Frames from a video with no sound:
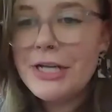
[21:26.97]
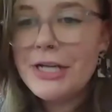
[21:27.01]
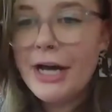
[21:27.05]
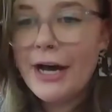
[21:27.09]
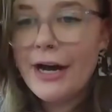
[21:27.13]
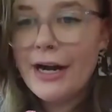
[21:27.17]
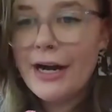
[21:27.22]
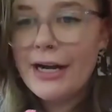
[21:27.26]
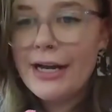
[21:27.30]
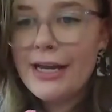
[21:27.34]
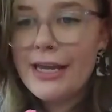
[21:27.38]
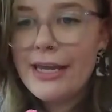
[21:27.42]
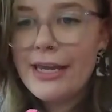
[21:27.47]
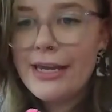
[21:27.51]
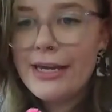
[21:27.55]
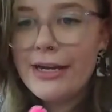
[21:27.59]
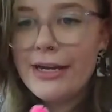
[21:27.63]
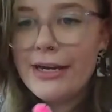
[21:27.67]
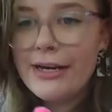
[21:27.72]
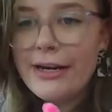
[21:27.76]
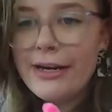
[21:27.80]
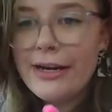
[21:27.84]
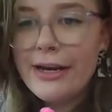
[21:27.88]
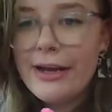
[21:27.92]
tongue
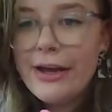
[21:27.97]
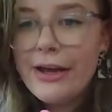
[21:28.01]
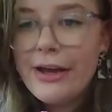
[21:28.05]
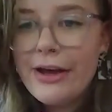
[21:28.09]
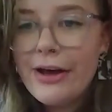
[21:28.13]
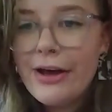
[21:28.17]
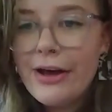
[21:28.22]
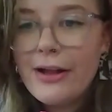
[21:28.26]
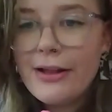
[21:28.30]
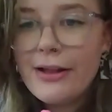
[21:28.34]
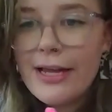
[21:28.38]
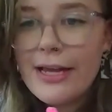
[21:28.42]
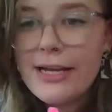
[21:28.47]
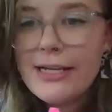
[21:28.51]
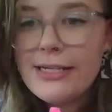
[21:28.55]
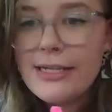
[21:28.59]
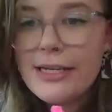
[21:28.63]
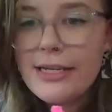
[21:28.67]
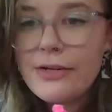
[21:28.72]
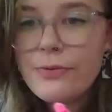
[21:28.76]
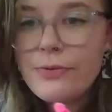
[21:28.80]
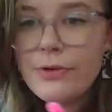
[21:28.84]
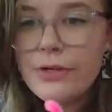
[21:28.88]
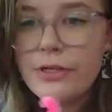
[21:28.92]
here. All I
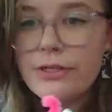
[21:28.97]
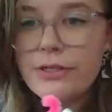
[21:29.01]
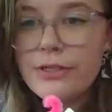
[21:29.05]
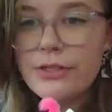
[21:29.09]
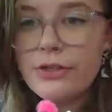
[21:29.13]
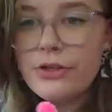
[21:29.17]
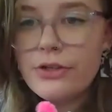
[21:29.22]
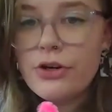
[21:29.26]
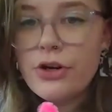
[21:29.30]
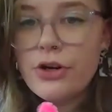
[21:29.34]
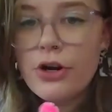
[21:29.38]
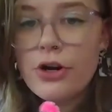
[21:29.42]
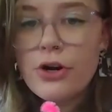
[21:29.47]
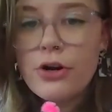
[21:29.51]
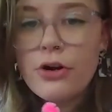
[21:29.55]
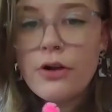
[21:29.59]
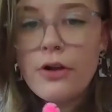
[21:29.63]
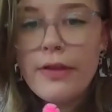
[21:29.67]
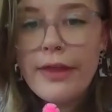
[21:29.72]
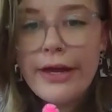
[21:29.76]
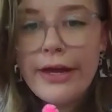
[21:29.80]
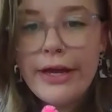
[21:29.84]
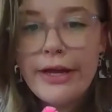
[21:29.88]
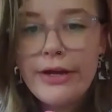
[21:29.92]
did was curl
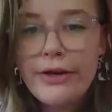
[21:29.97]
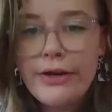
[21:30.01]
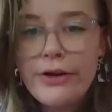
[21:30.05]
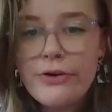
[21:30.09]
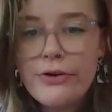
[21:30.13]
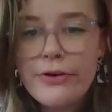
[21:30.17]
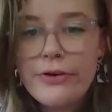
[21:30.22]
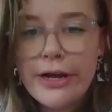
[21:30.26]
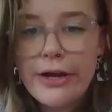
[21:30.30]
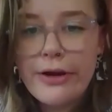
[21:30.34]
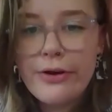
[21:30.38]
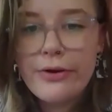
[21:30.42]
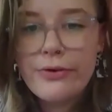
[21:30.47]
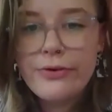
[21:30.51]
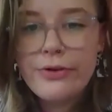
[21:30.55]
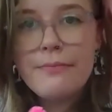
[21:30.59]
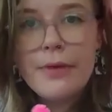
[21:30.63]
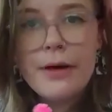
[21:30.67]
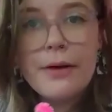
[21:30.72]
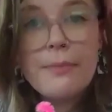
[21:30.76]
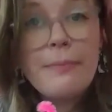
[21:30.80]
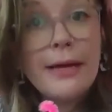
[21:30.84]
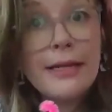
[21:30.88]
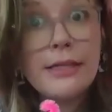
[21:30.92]
that around
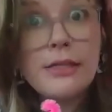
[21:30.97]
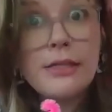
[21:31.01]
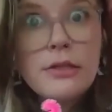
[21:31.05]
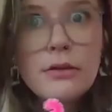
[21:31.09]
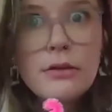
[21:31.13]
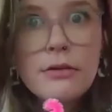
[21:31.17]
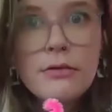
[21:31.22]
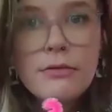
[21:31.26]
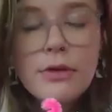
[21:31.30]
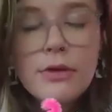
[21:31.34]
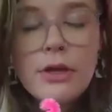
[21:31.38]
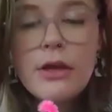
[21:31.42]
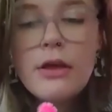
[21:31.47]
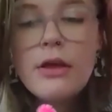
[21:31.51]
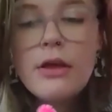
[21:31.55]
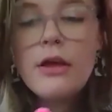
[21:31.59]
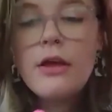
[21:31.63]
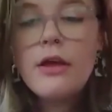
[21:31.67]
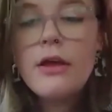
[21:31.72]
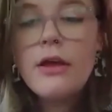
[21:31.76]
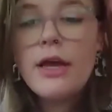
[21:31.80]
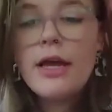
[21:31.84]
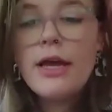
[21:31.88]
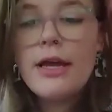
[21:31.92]
a pencil
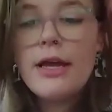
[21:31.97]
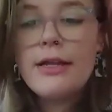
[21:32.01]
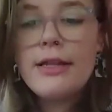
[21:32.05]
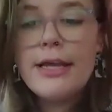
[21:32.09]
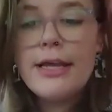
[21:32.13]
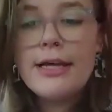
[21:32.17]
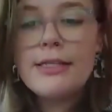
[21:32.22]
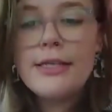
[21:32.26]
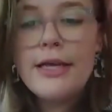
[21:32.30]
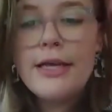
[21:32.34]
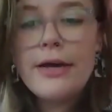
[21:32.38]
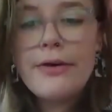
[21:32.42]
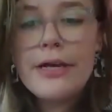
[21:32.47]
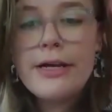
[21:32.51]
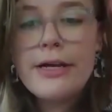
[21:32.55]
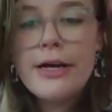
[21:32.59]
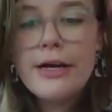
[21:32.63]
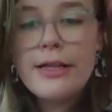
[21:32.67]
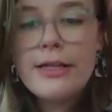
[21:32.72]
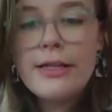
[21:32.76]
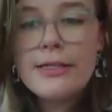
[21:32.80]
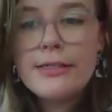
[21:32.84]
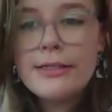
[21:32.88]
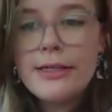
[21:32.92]
and that's how I
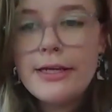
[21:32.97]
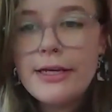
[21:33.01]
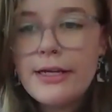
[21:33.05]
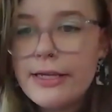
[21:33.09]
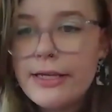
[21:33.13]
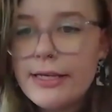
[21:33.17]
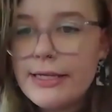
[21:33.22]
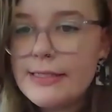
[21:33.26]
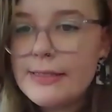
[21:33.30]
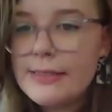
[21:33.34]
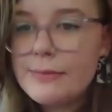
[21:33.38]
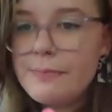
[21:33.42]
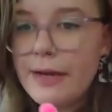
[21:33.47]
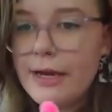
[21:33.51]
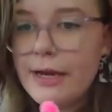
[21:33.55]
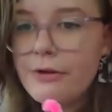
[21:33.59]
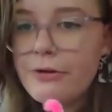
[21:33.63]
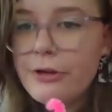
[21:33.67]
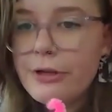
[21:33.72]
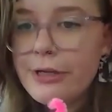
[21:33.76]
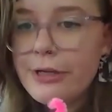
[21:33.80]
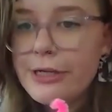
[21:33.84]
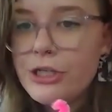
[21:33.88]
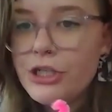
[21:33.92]
got this kind of like
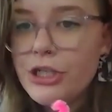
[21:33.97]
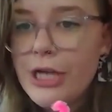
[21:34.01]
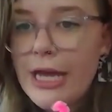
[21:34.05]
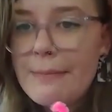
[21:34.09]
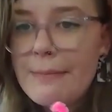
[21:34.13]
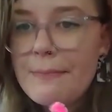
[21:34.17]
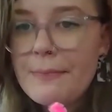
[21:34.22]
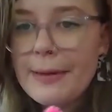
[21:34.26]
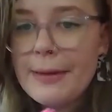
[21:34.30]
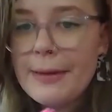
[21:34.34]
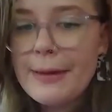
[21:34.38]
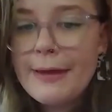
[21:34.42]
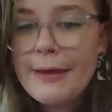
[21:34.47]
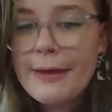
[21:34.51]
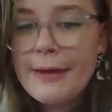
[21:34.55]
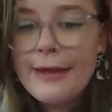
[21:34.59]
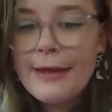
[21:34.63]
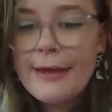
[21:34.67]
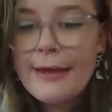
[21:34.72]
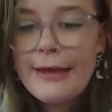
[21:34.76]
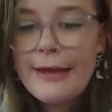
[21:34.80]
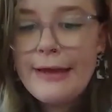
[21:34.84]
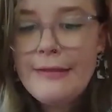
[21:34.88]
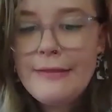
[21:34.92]
spirally shape.
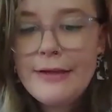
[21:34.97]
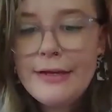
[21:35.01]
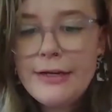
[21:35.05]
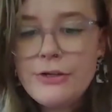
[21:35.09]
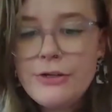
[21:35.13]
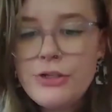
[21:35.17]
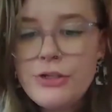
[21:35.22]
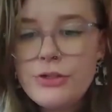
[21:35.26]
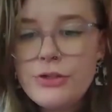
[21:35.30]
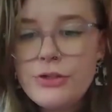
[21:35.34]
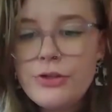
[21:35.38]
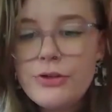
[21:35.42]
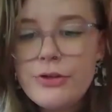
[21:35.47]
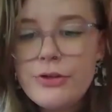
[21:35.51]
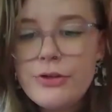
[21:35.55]
And then I just glued